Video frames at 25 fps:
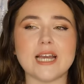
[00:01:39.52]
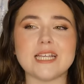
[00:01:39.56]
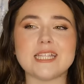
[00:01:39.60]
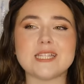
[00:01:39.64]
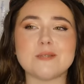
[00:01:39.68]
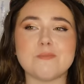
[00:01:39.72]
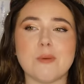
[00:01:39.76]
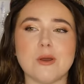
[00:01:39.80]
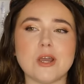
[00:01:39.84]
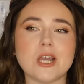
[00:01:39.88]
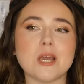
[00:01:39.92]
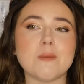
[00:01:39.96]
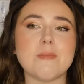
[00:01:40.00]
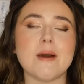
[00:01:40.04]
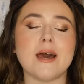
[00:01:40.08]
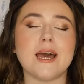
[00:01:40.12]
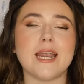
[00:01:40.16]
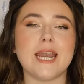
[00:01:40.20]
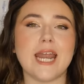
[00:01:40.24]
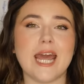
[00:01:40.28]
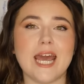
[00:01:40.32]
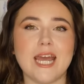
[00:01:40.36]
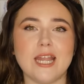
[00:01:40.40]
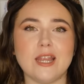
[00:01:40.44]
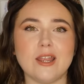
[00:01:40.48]
I spoke
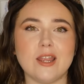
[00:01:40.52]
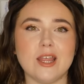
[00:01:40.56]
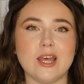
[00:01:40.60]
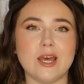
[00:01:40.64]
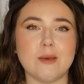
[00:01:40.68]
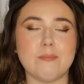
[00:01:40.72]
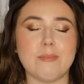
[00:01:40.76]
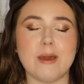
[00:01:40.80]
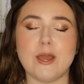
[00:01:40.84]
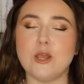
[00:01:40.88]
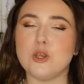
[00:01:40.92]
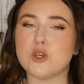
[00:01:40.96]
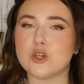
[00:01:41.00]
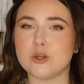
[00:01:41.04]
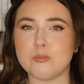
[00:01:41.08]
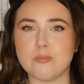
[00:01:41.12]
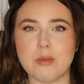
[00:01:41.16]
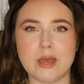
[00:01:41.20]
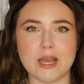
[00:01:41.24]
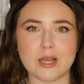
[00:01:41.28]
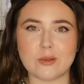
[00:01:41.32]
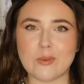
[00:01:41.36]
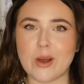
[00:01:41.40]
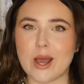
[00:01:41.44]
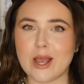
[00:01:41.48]
about it in the Patreon
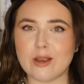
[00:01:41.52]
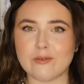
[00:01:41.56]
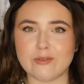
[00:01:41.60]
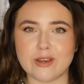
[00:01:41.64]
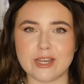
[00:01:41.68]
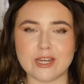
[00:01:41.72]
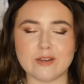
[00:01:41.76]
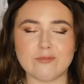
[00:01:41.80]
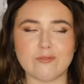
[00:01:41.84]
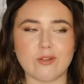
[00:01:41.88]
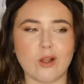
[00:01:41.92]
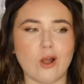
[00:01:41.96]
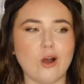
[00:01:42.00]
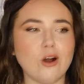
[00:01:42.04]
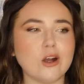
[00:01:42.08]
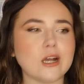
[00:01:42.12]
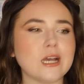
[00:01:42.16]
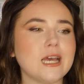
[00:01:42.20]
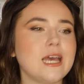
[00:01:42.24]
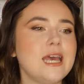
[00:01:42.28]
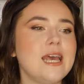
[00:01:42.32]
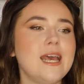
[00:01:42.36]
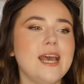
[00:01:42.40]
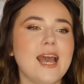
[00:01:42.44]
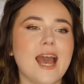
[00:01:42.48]
Pick What I Read vlog.
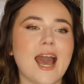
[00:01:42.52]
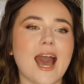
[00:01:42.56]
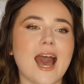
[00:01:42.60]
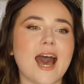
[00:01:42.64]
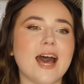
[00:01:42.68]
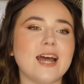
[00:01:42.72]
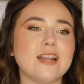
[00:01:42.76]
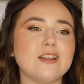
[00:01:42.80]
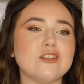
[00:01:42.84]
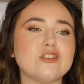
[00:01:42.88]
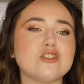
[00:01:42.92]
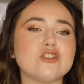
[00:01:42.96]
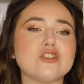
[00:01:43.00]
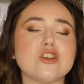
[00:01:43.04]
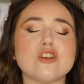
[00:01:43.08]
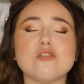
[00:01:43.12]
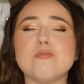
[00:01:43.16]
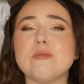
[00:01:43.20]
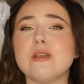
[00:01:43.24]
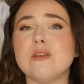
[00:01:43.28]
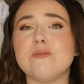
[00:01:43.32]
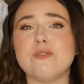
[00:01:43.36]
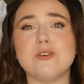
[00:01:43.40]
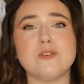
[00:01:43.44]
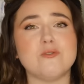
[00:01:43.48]
And so
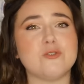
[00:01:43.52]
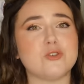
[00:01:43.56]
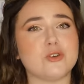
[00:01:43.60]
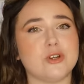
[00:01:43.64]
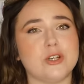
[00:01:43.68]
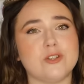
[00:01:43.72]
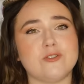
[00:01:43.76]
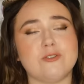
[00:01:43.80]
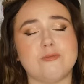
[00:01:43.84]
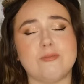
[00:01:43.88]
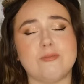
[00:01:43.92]
many of you have joined